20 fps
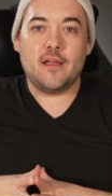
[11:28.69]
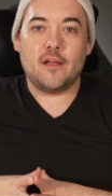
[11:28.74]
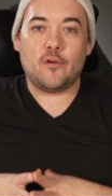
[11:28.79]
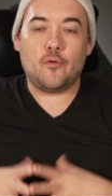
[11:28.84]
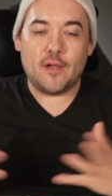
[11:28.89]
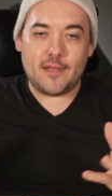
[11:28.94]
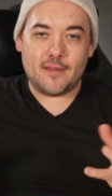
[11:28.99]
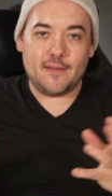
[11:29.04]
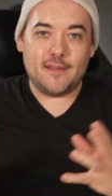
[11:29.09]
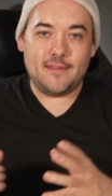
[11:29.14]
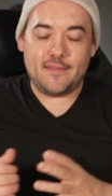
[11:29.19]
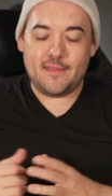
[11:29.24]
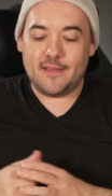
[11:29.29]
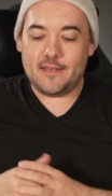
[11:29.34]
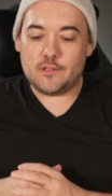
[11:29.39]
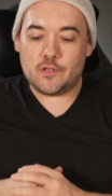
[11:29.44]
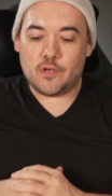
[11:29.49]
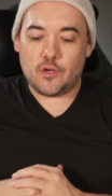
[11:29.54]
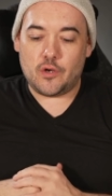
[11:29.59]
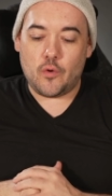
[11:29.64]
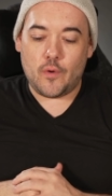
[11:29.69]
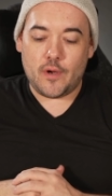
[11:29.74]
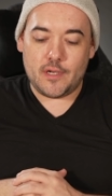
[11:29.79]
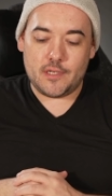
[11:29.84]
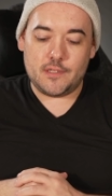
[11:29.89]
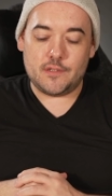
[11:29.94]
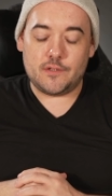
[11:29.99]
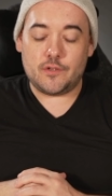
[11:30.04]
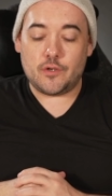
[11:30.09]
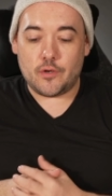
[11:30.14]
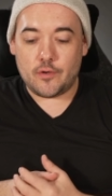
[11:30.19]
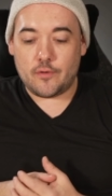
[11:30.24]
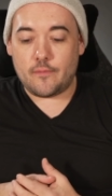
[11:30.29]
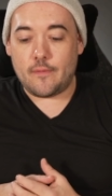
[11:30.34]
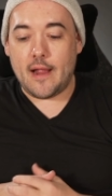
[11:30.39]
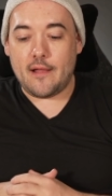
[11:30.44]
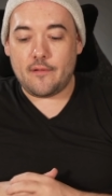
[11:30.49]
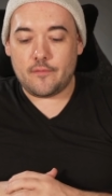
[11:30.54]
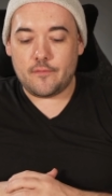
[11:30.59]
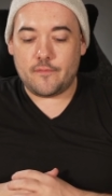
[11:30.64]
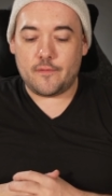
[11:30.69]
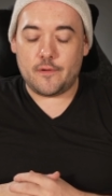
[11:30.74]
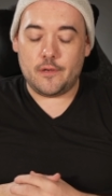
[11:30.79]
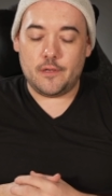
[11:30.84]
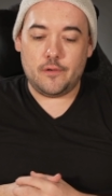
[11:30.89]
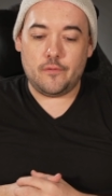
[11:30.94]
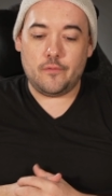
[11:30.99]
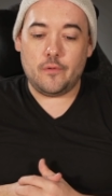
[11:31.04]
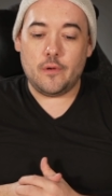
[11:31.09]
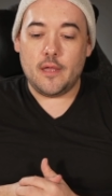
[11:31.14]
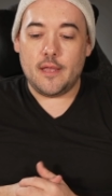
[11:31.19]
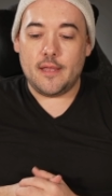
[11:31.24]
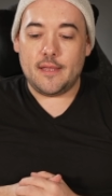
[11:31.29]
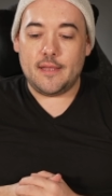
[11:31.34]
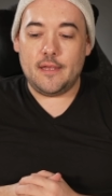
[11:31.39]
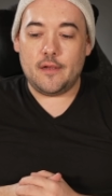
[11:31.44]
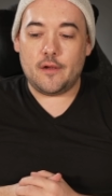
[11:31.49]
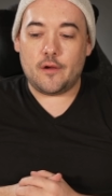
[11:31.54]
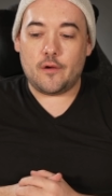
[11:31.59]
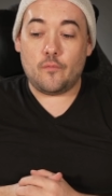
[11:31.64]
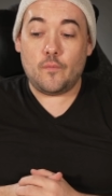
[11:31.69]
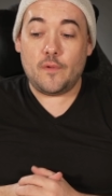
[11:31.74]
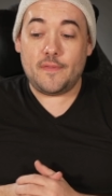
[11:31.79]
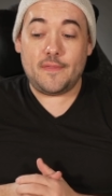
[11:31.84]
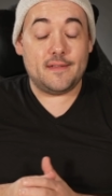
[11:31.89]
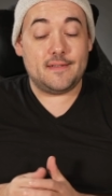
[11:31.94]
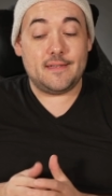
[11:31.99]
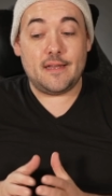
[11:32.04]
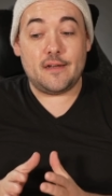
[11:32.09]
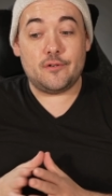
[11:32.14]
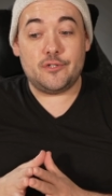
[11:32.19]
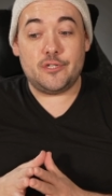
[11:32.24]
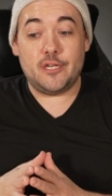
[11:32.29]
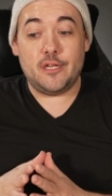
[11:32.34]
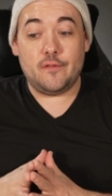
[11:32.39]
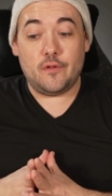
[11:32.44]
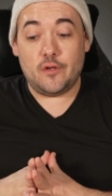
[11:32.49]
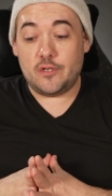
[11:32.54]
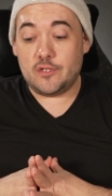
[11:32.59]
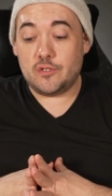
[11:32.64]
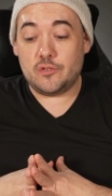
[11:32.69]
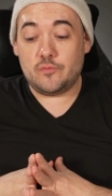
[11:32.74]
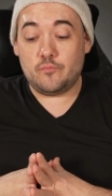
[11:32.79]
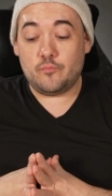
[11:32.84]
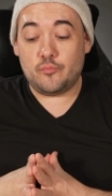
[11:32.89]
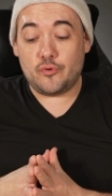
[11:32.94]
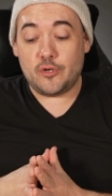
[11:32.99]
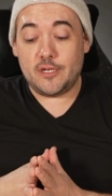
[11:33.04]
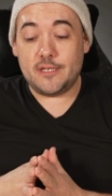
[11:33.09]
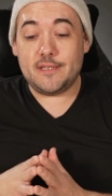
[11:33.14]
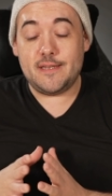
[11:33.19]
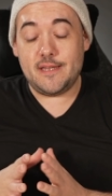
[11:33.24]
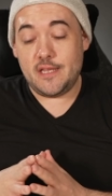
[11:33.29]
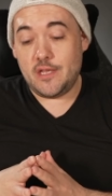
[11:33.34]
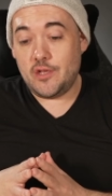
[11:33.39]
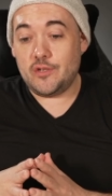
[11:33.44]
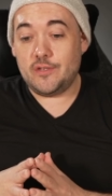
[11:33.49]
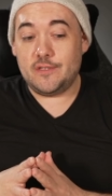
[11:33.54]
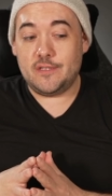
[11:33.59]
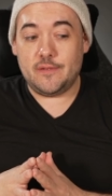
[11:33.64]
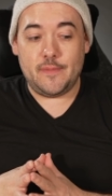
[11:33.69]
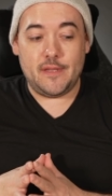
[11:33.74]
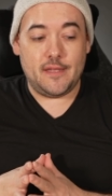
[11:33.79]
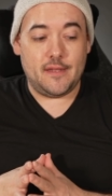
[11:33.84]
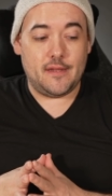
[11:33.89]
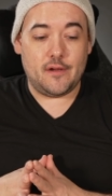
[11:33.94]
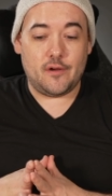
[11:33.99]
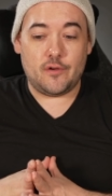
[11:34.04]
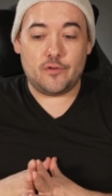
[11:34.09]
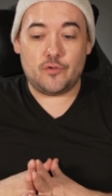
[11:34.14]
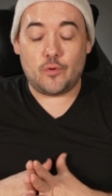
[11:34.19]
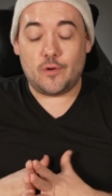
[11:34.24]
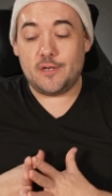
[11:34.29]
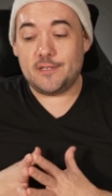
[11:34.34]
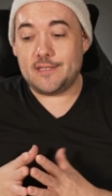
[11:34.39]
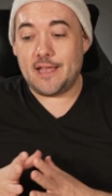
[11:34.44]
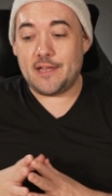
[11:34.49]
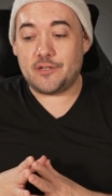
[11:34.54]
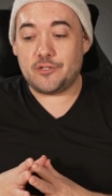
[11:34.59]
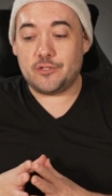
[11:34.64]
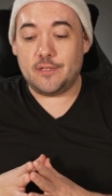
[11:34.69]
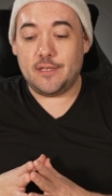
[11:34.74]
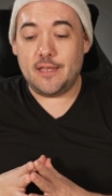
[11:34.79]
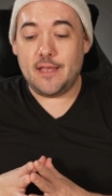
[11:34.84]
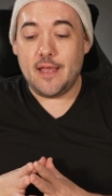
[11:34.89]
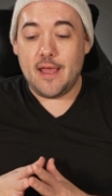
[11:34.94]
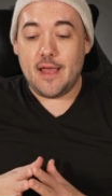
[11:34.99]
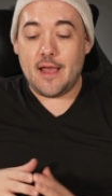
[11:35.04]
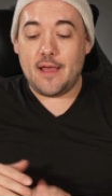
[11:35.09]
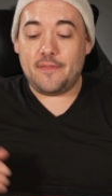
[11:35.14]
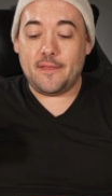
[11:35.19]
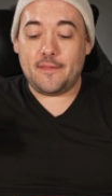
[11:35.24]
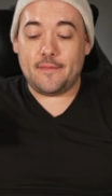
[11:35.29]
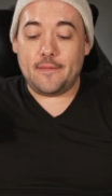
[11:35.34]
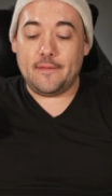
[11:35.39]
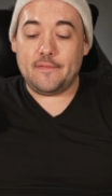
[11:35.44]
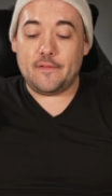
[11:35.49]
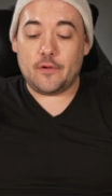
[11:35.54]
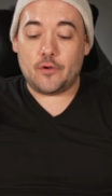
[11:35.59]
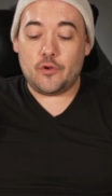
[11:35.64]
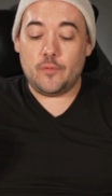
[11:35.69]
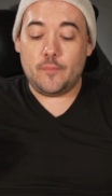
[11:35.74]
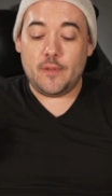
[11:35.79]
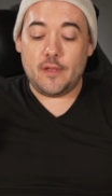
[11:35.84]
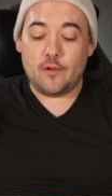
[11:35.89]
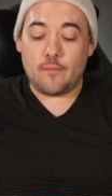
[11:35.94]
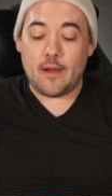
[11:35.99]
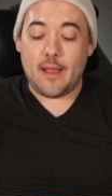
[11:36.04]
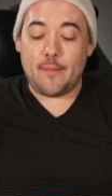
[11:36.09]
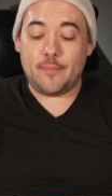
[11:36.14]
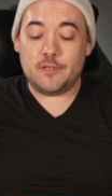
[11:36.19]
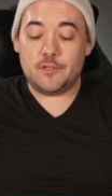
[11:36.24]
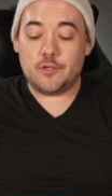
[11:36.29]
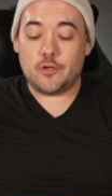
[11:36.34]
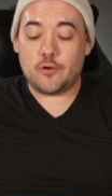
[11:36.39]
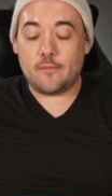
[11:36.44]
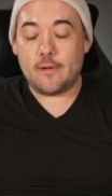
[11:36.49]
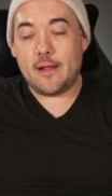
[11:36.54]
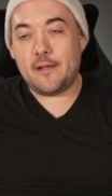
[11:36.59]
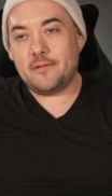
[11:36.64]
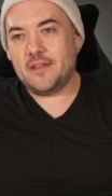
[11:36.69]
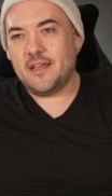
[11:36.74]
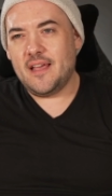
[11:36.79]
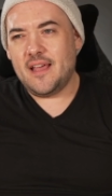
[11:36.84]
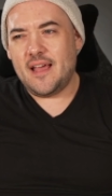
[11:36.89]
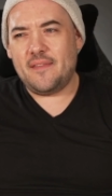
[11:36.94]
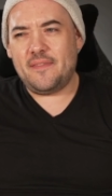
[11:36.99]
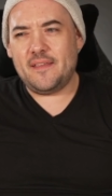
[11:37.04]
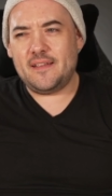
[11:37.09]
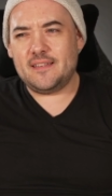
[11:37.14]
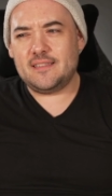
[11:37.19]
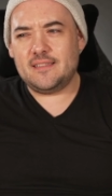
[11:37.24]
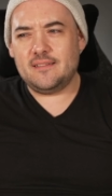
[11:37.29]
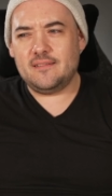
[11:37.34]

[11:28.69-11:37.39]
quickly things are going to turn around for you here with this energy. It looks pretty good to me here, Taurus, actually. I think that there could be a rapid turnaround. I think